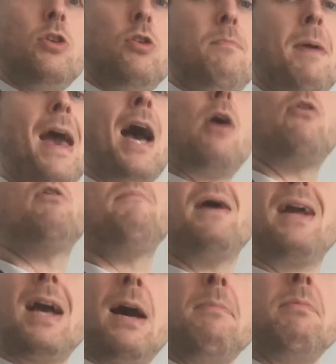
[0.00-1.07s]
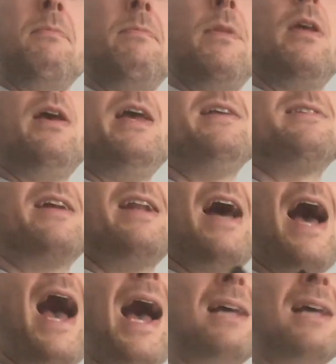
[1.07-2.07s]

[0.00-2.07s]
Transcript: you power it back up. It's going to